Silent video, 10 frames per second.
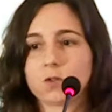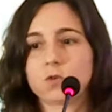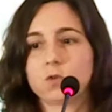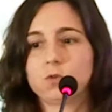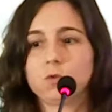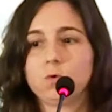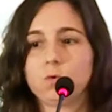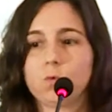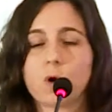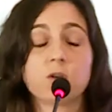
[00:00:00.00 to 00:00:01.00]
also
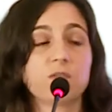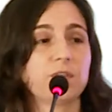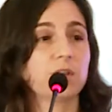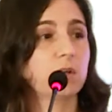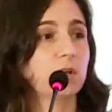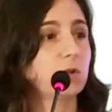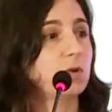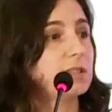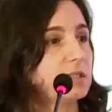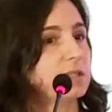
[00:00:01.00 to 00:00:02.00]
to one of the
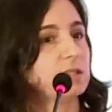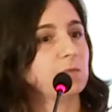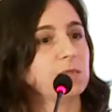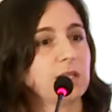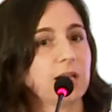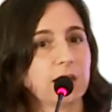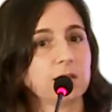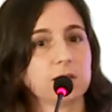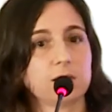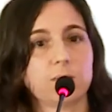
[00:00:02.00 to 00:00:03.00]
criticisms
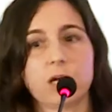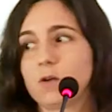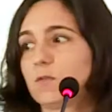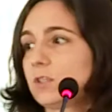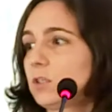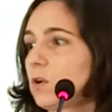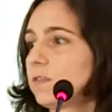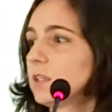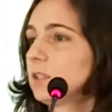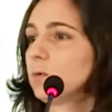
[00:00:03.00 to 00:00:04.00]
against biodiversity
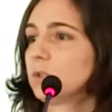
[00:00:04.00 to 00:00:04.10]
offsets,